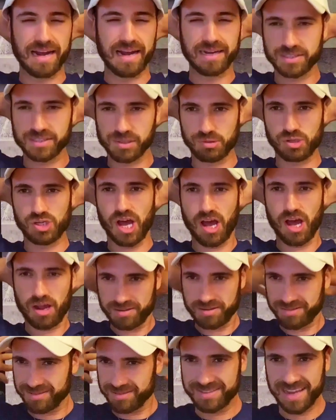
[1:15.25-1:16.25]
so
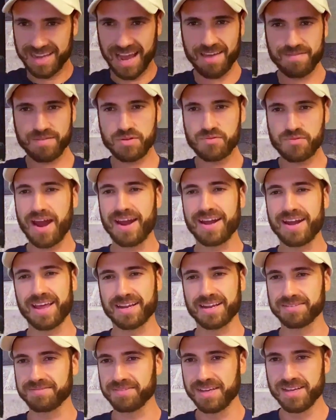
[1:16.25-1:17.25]
John, diving right
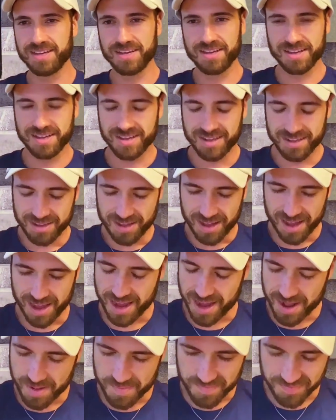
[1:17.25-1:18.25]

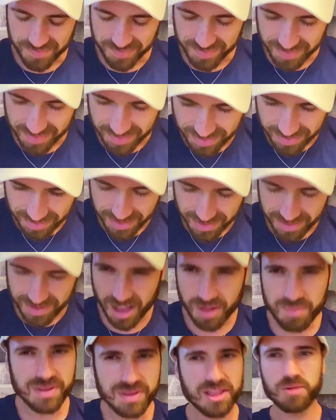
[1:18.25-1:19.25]
in,
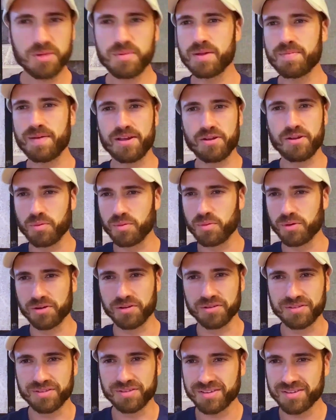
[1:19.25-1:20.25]
tell me a little bit about your
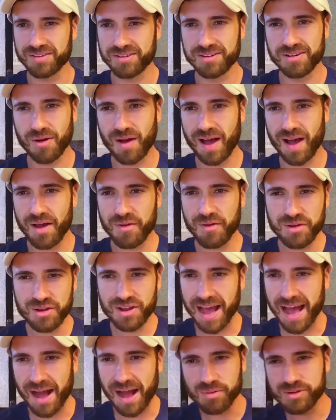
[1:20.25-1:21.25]
world.
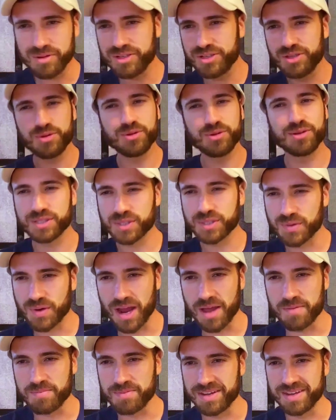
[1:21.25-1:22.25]
How would you
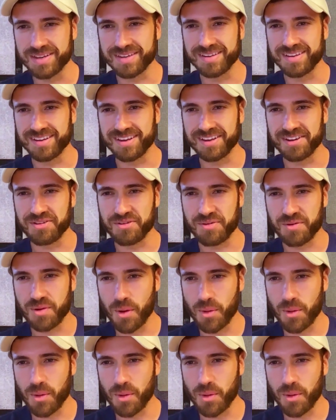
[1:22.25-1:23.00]
describe it in your own